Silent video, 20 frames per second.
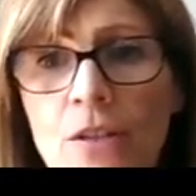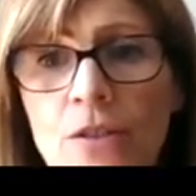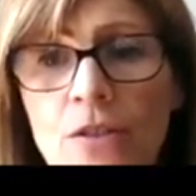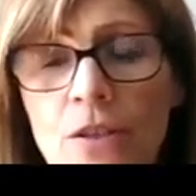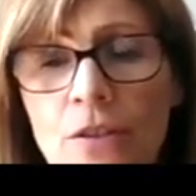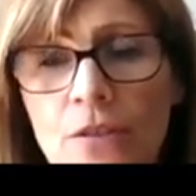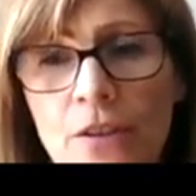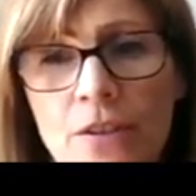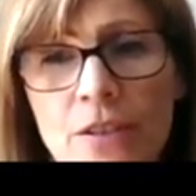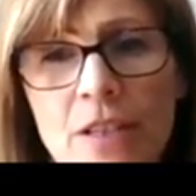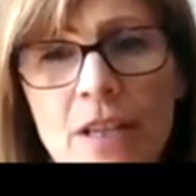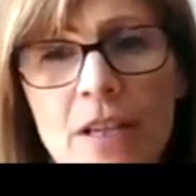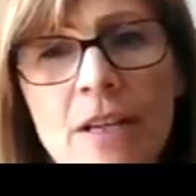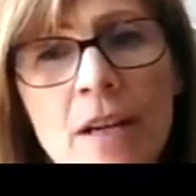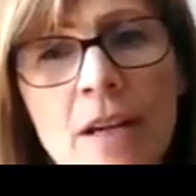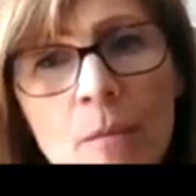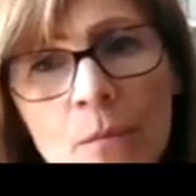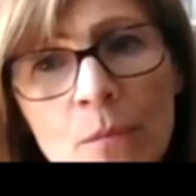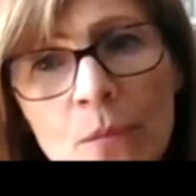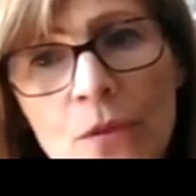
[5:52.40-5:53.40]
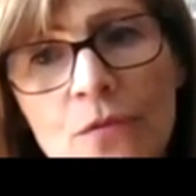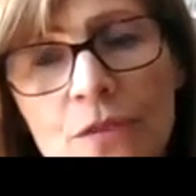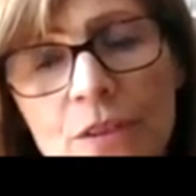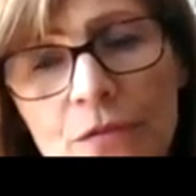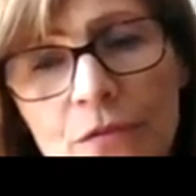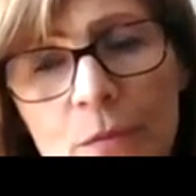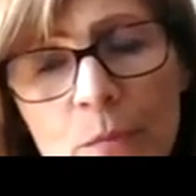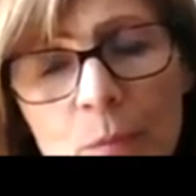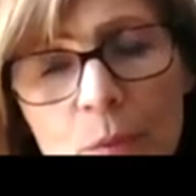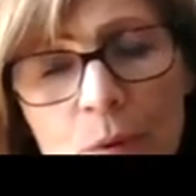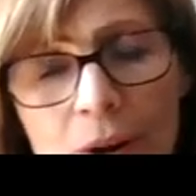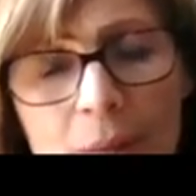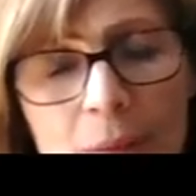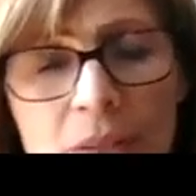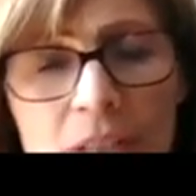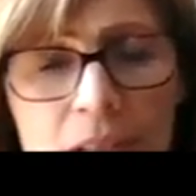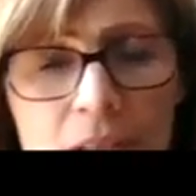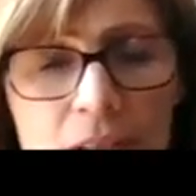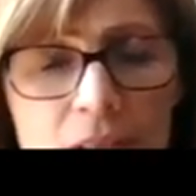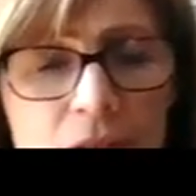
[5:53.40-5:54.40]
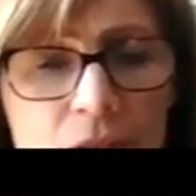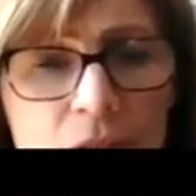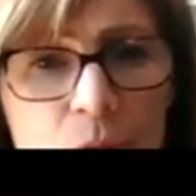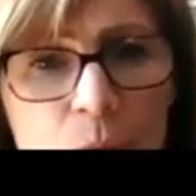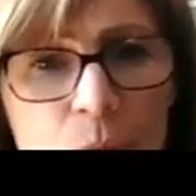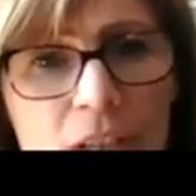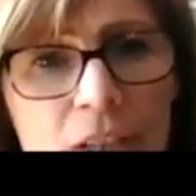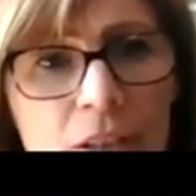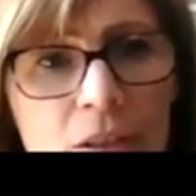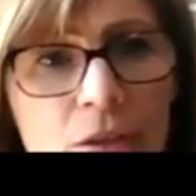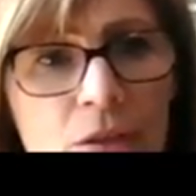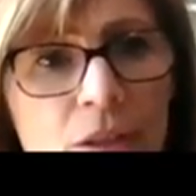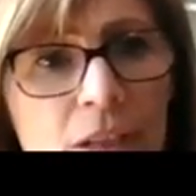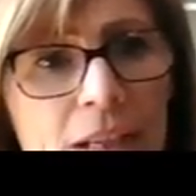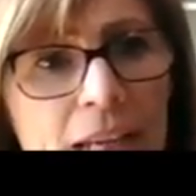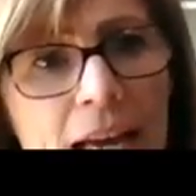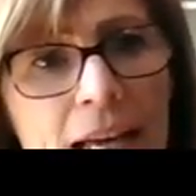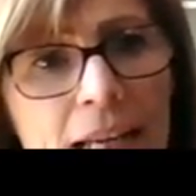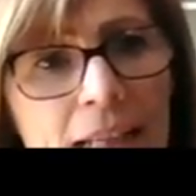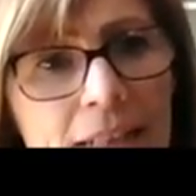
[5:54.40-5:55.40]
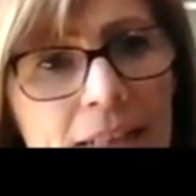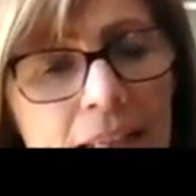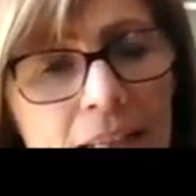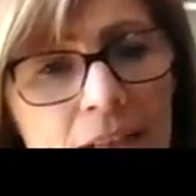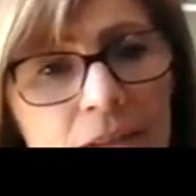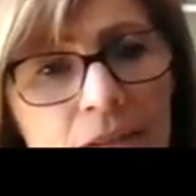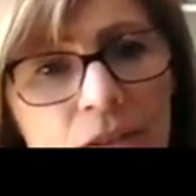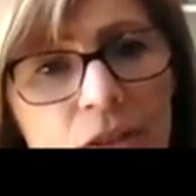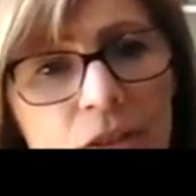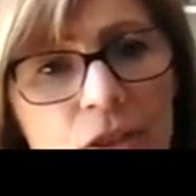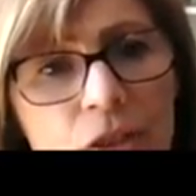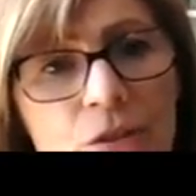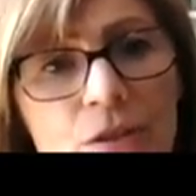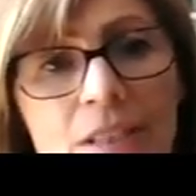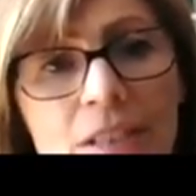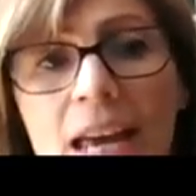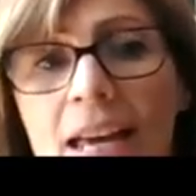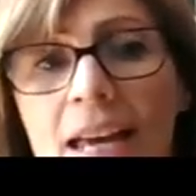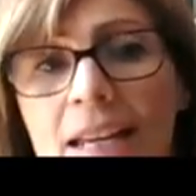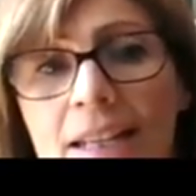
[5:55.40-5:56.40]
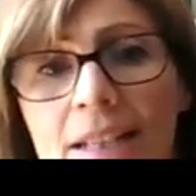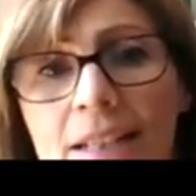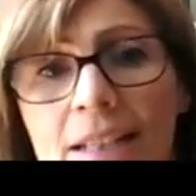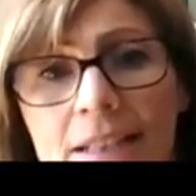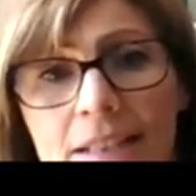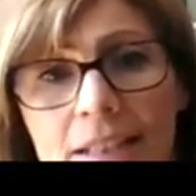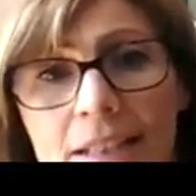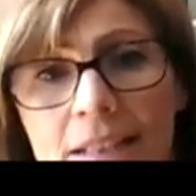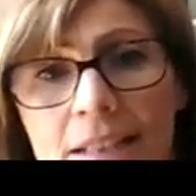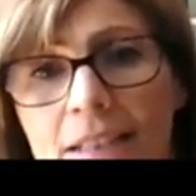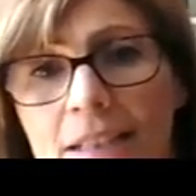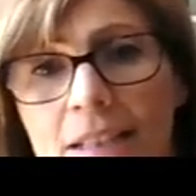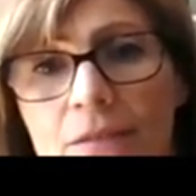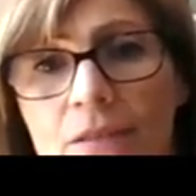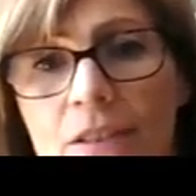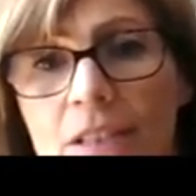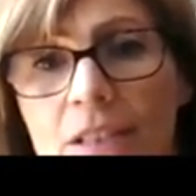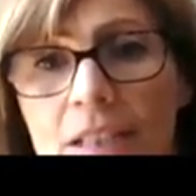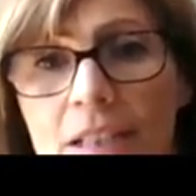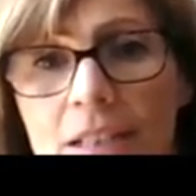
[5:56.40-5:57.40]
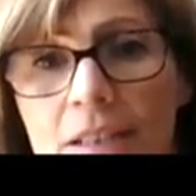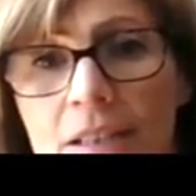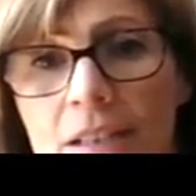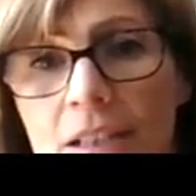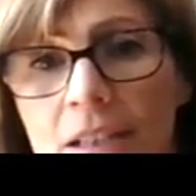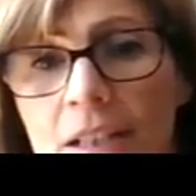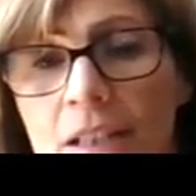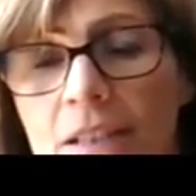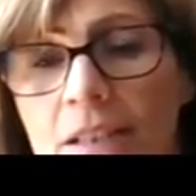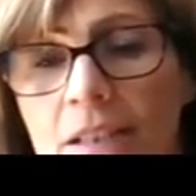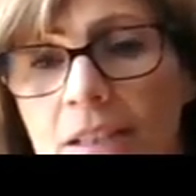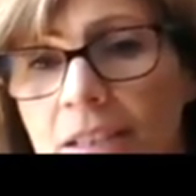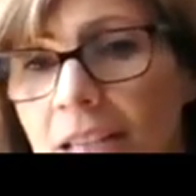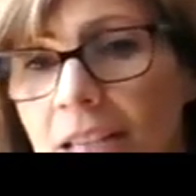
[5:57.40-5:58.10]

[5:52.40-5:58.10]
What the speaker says: So there's a number of different parameters that we can look at, and cutaneous sensitivities to